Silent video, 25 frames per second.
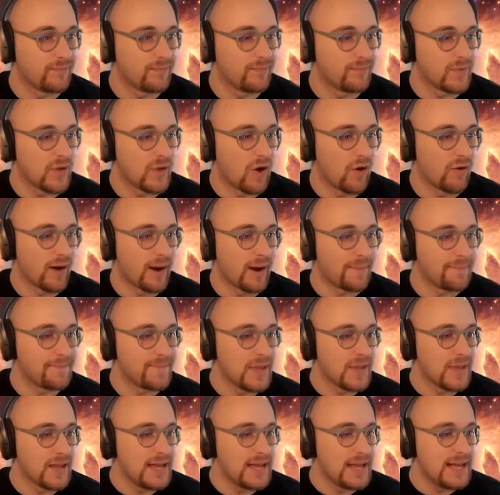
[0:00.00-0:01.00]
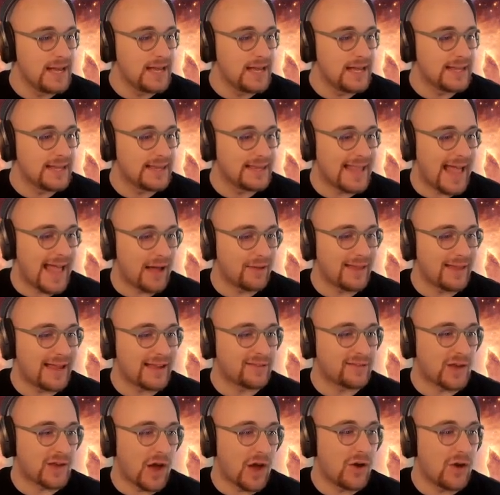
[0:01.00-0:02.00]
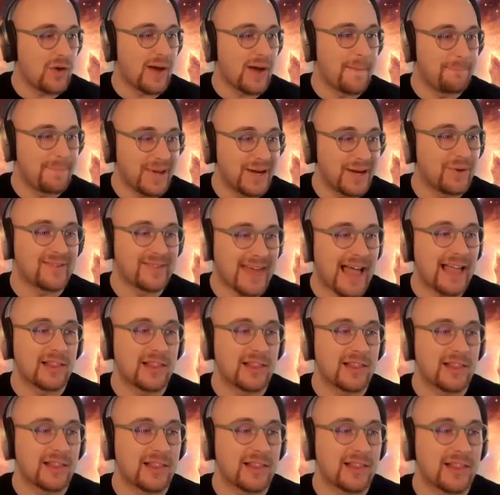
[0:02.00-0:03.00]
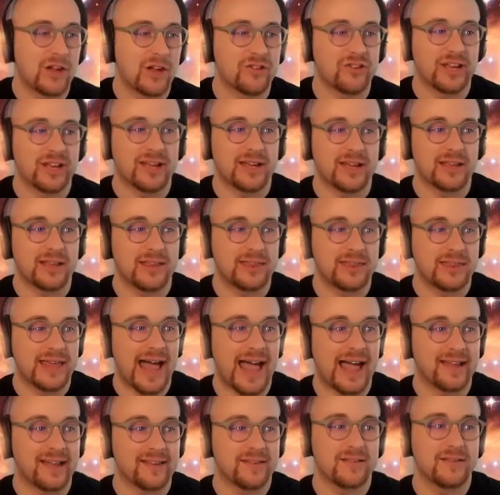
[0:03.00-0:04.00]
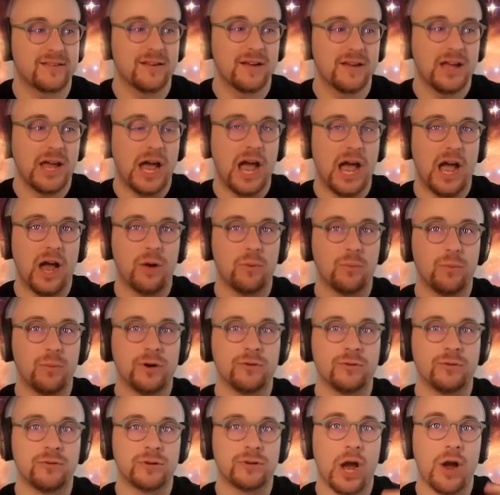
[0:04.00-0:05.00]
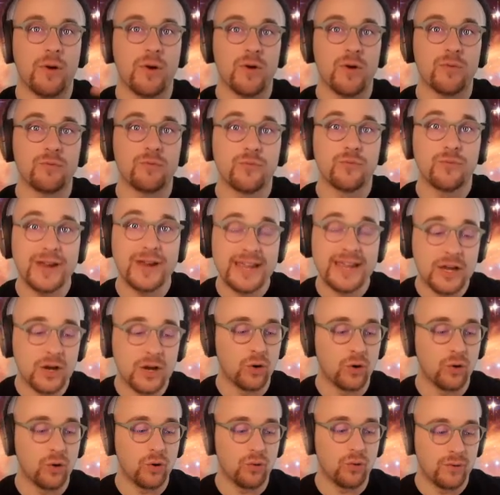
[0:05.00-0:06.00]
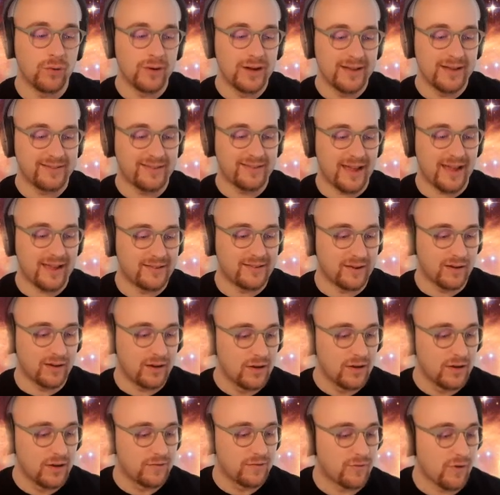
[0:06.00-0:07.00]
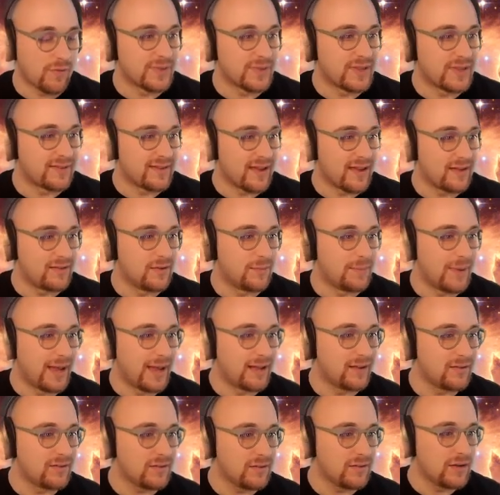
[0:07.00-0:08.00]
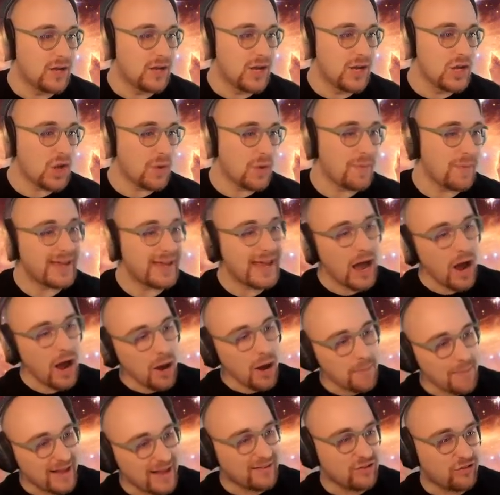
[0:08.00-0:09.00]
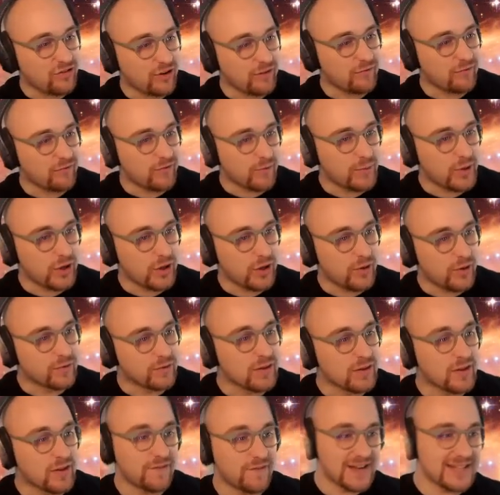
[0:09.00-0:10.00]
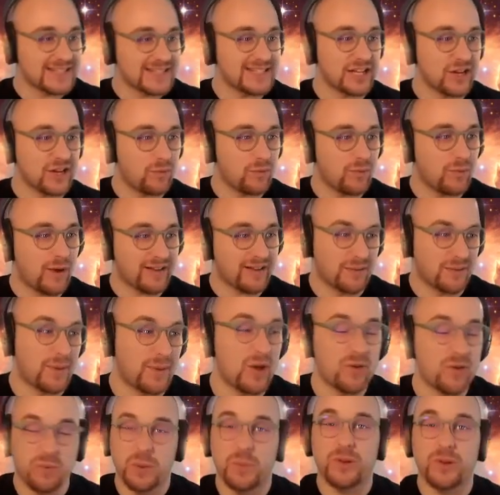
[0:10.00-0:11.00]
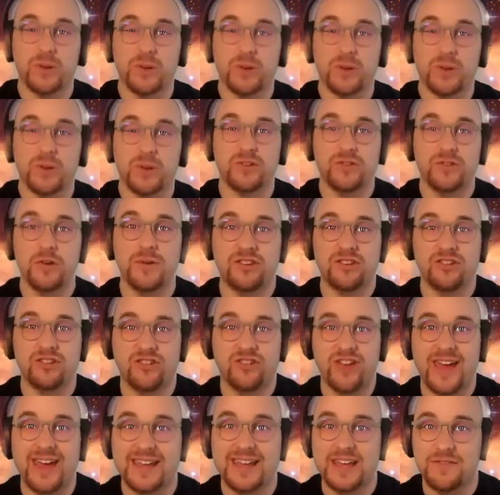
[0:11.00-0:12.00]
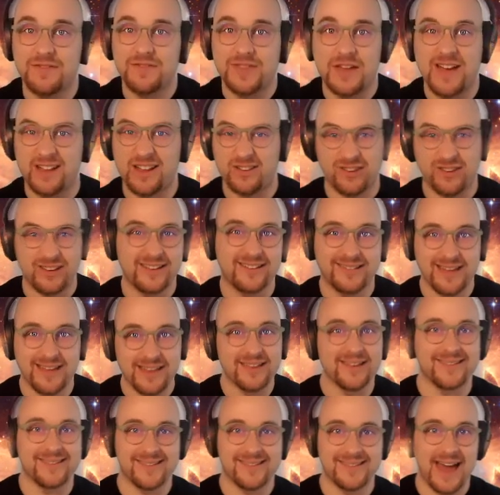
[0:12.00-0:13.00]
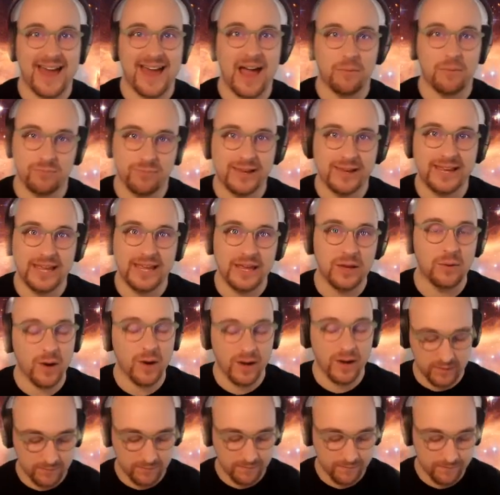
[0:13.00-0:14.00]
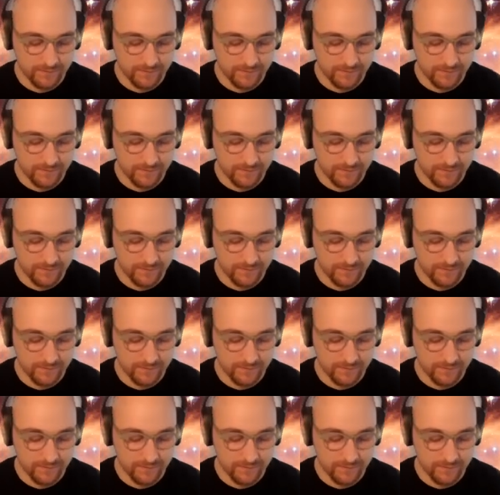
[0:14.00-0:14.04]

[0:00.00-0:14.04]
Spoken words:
All right. Now let's go and build that logic that will go and recall data from the database. So we get our message in from the user. And the first thing I suppose we want to do is check if they've actually sent us that keyword.